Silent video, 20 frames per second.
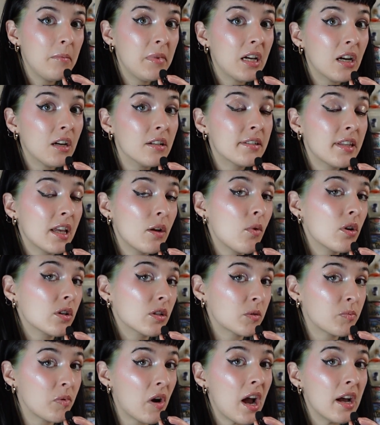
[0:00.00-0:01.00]
Because they want
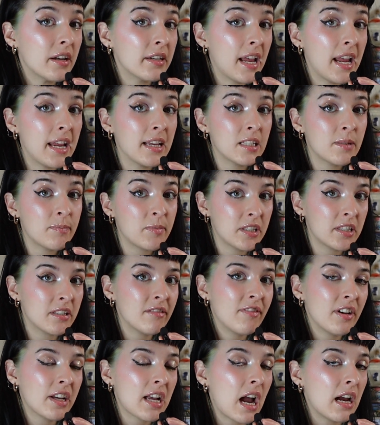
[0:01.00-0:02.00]
to spread a
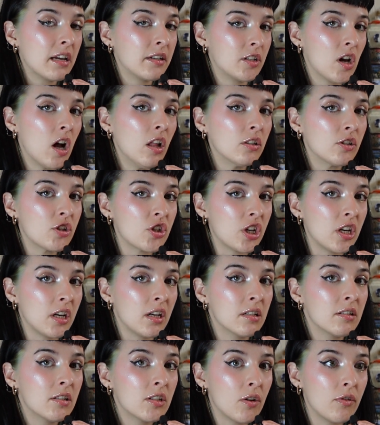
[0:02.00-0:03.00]
specific
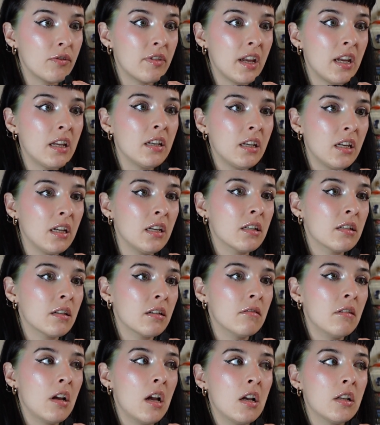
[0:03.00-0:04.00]
ideology, so they
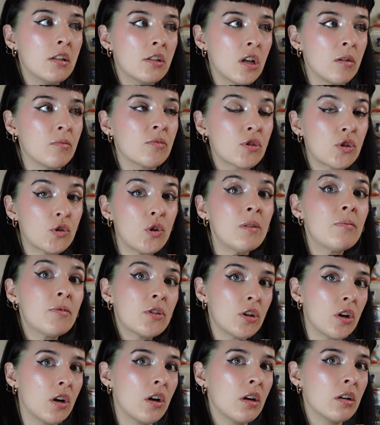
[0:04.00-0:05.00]
need some
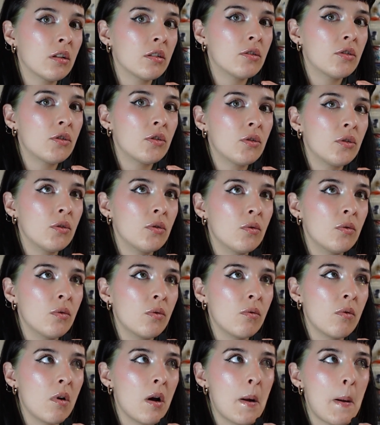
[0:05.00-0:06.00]
scripture
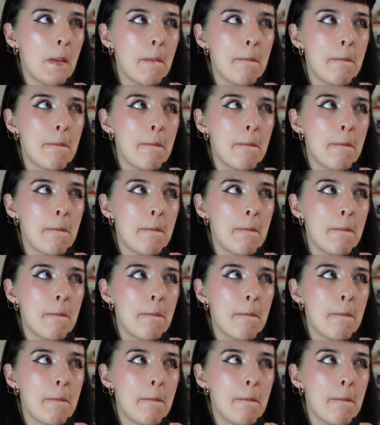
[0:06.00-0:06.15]
to